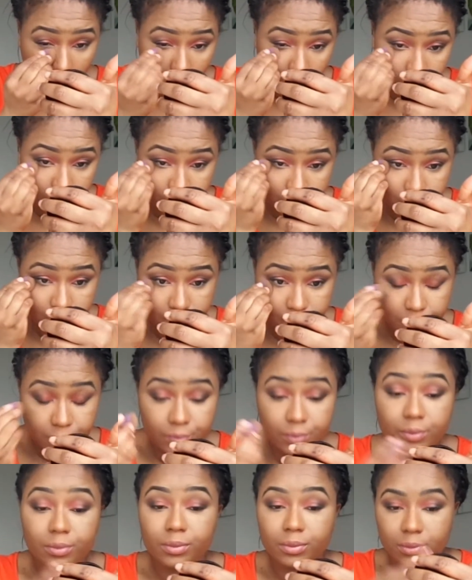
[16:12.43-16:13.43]
as
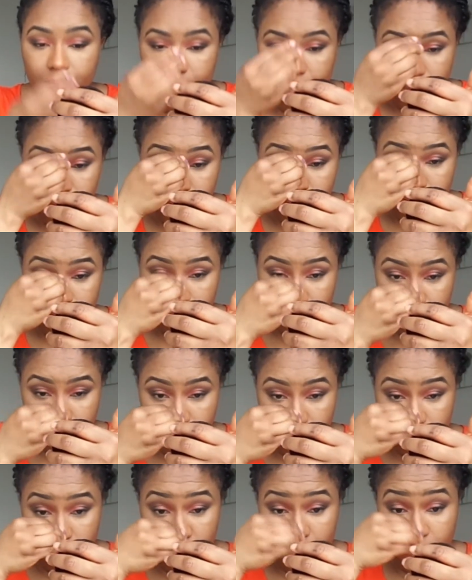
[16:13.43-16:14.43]
beautician queen
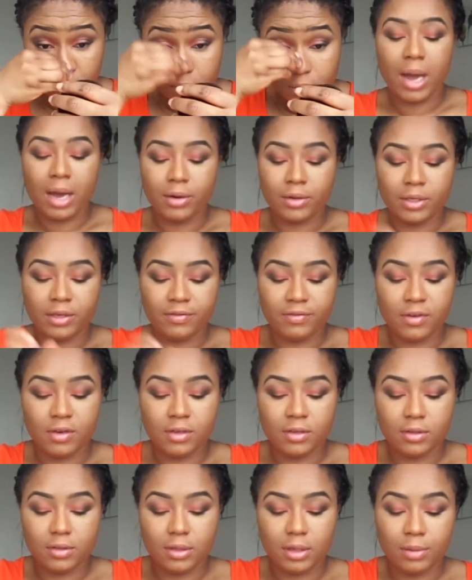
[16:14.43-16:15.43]
chick would say, it's
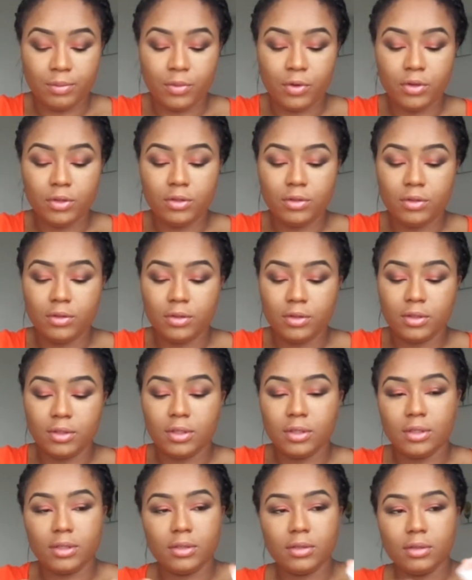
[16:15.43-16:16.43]
poppin'.